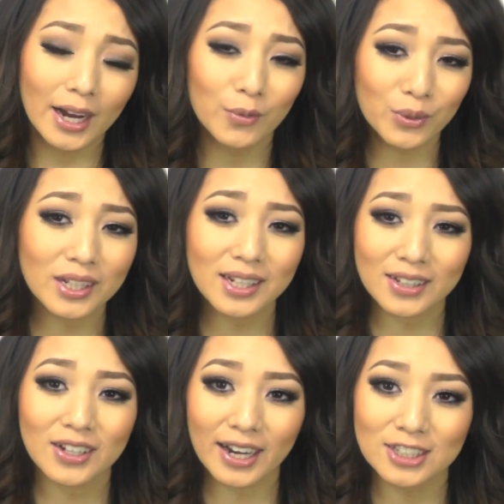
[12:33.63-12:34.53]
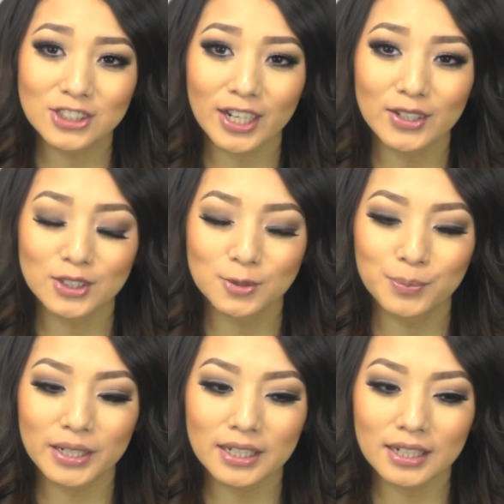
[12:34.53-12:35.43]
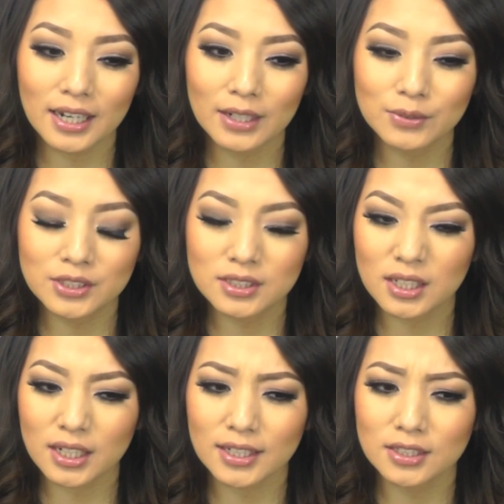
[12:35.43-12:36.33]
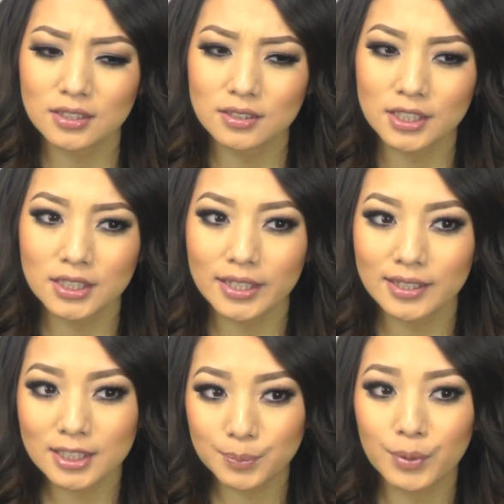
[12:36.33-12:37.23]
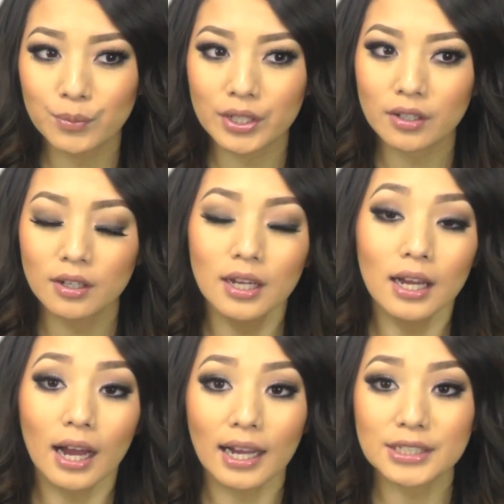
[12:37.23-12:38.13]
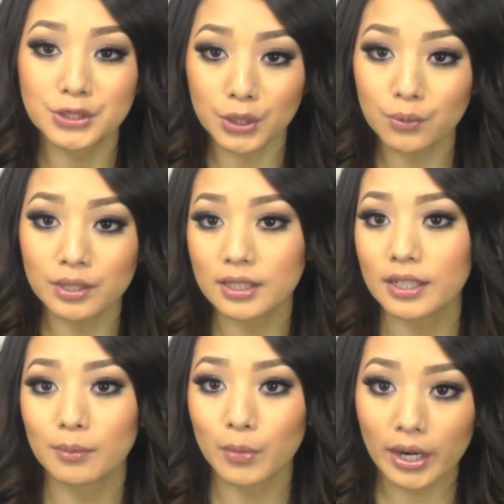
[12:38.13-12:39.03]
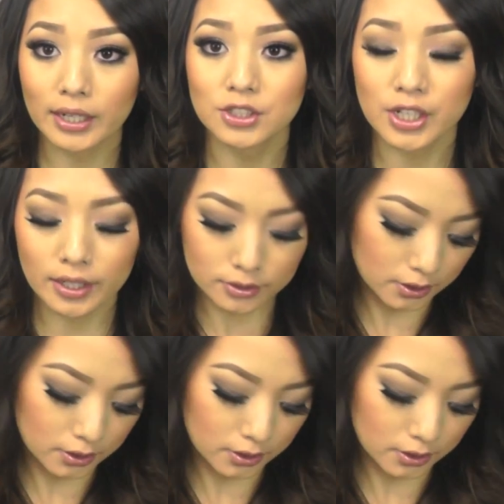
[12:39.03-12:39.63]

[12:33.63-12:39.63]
I really like the eyeshadows, but I was just like, let's be real, I don't need any more eyeshadows.